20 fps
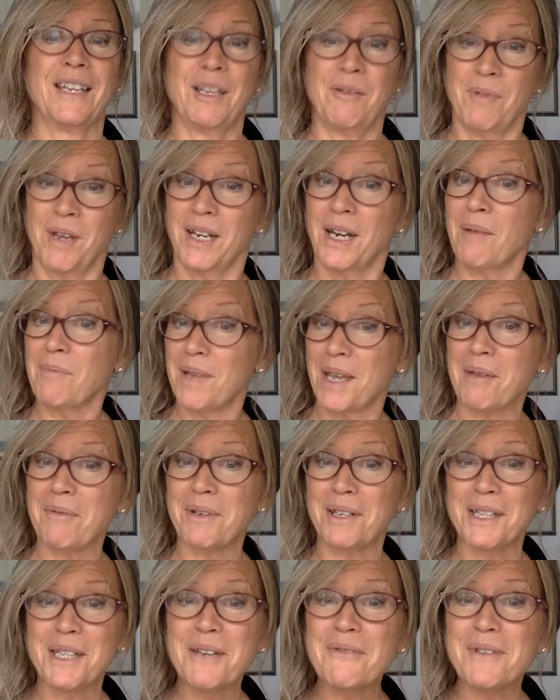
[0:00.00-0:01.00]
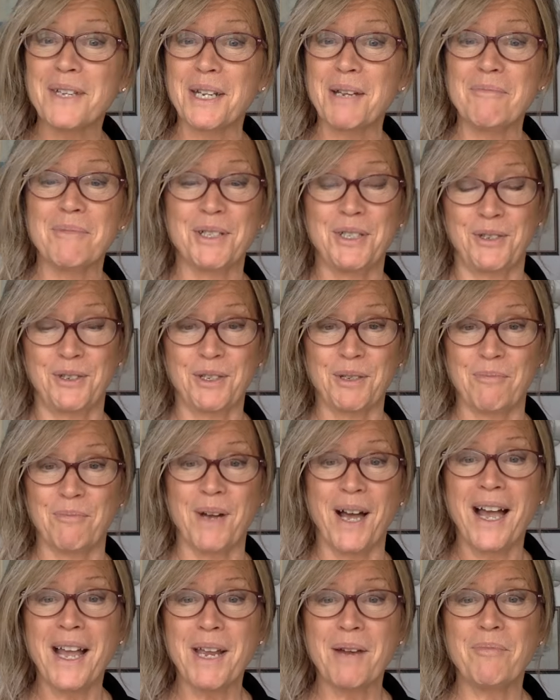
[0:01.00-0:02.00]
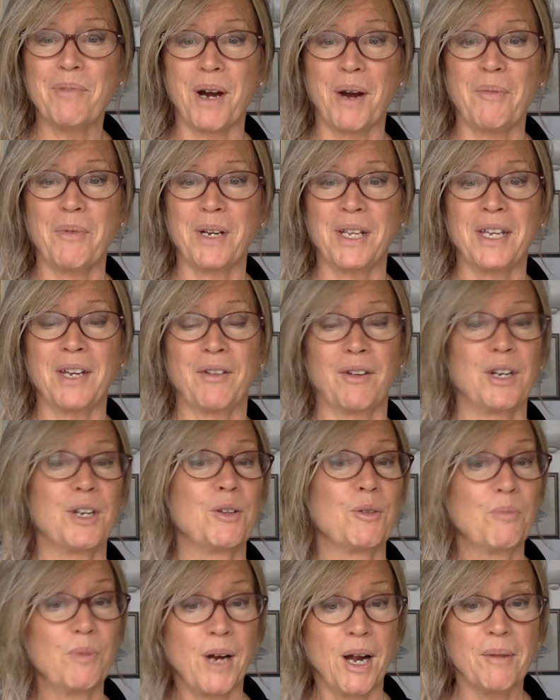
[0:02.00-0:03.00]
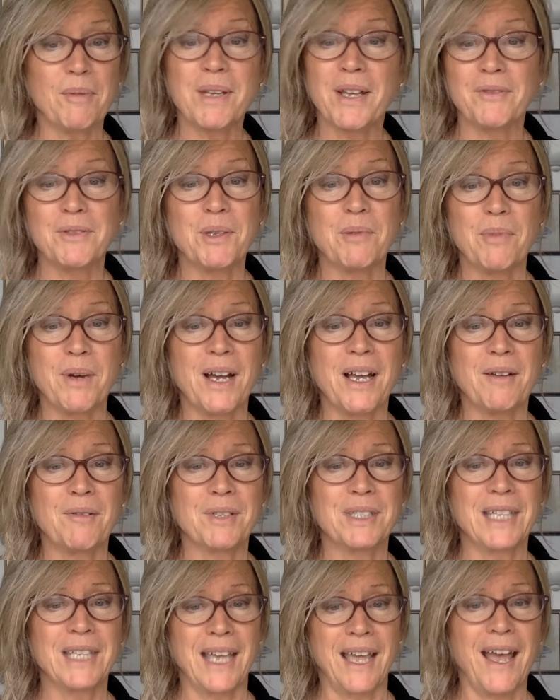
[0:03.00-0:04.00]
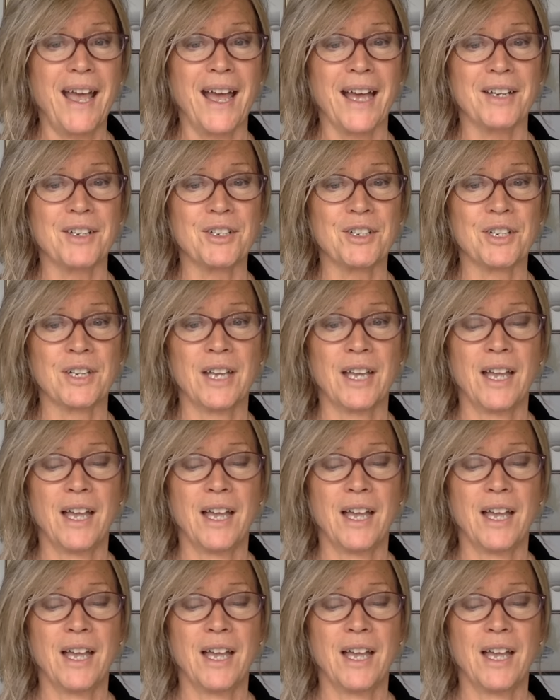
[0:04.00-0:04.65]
You may not be able to live in it, but you can buy a property here, and you'll probably have to buy it with cash.